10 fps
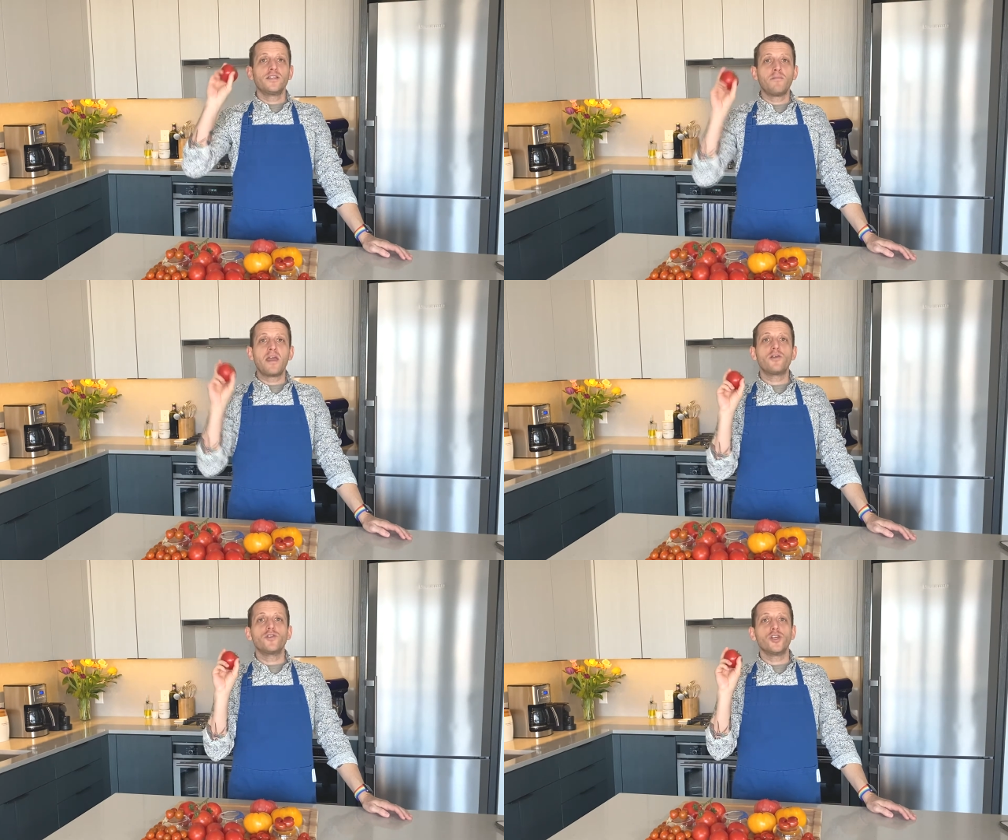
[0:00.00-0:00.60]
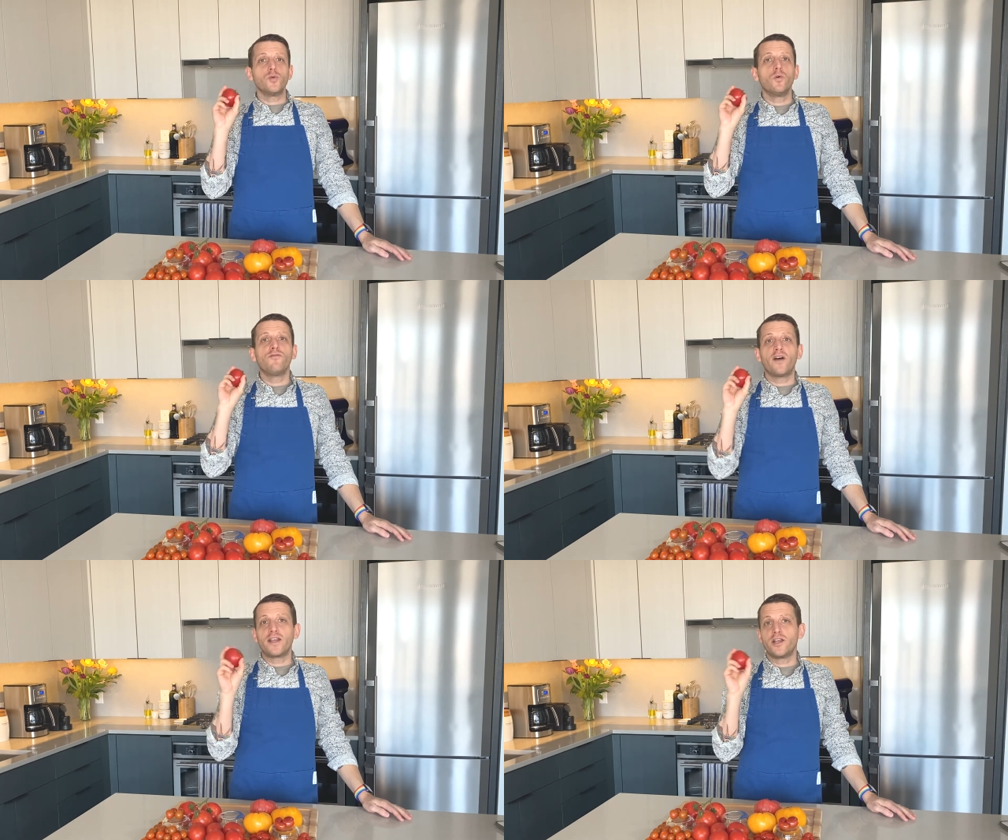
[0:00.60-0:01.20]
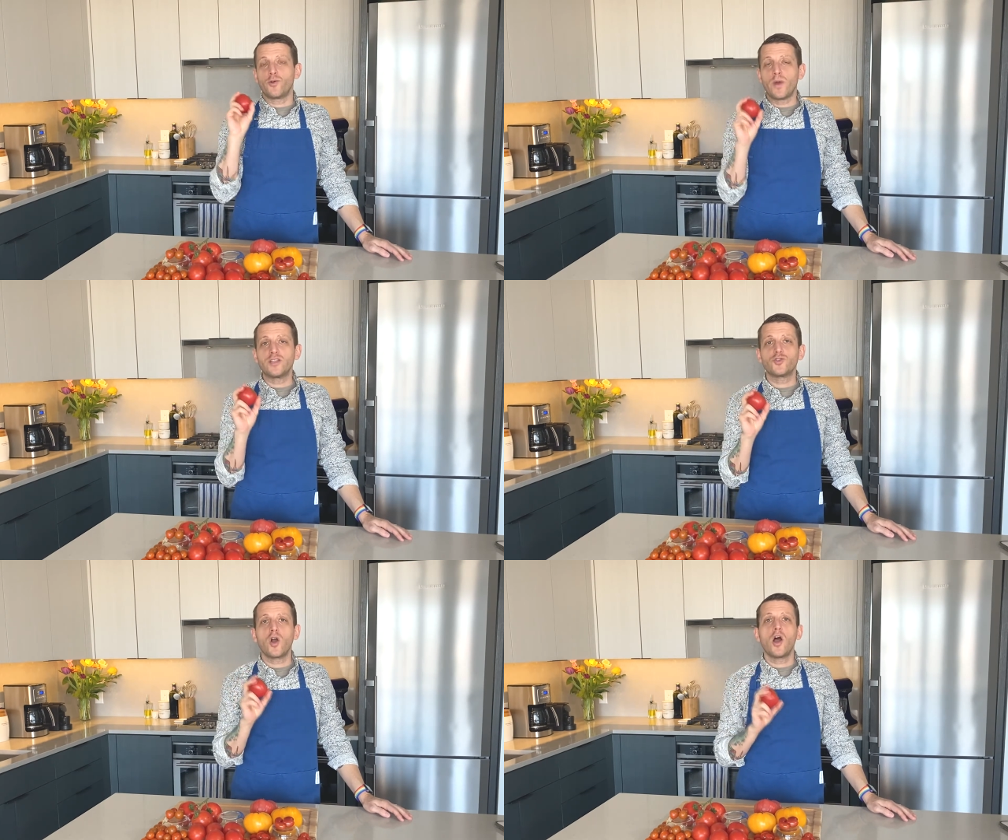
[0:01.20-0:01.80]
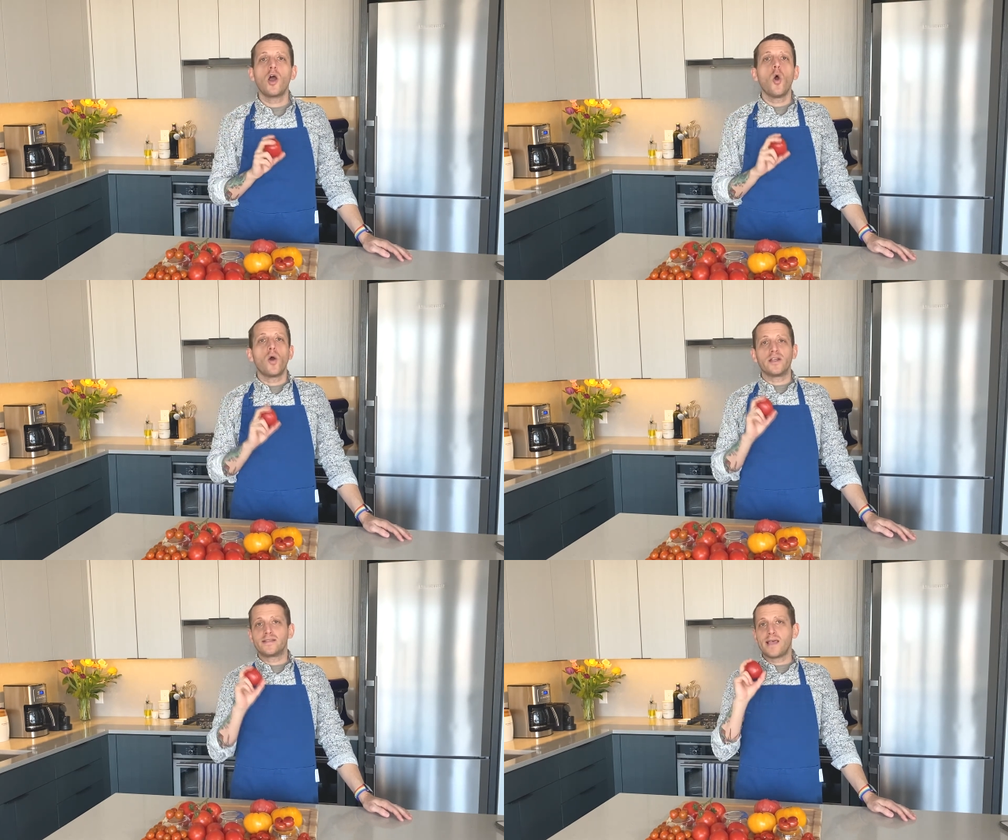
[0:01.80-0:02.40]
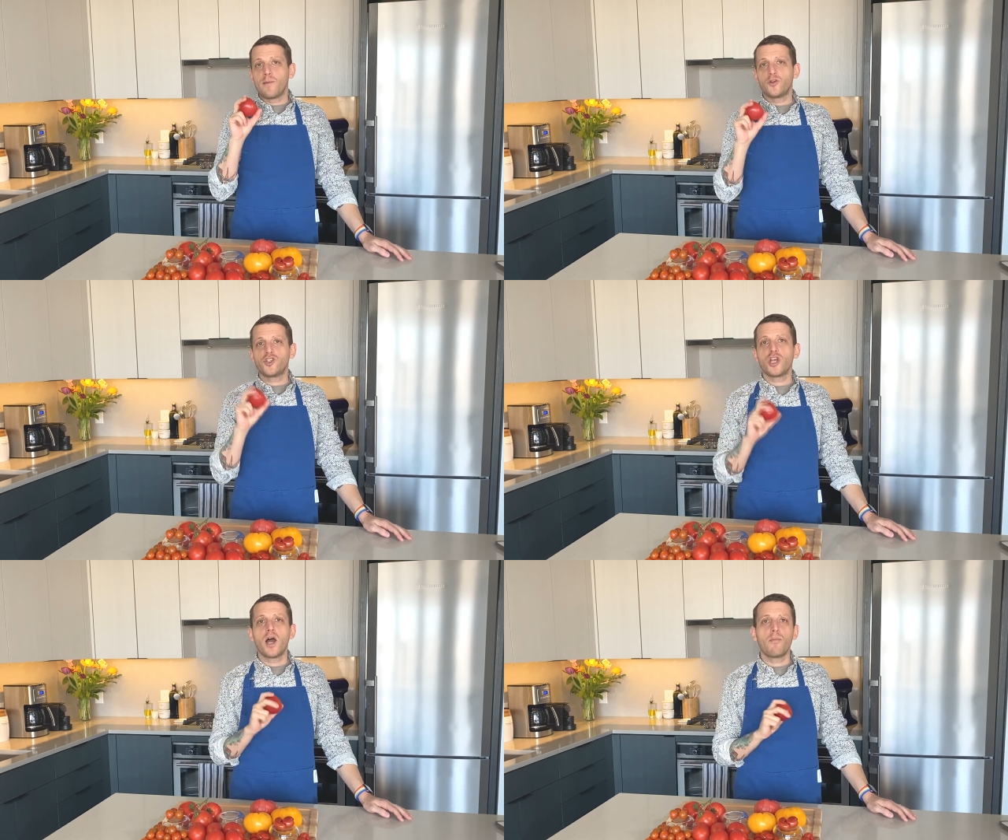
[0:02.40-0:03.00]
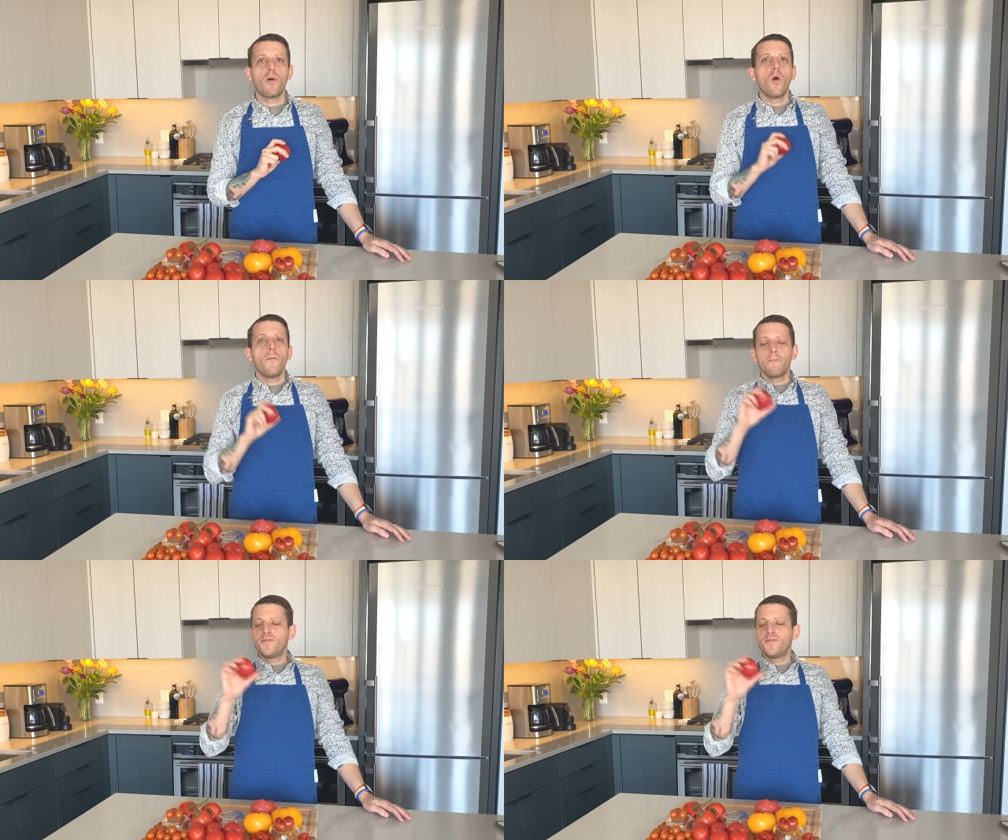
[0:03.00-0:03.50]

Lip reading: tomato that you will find in a restaurant or in a sandwich shop.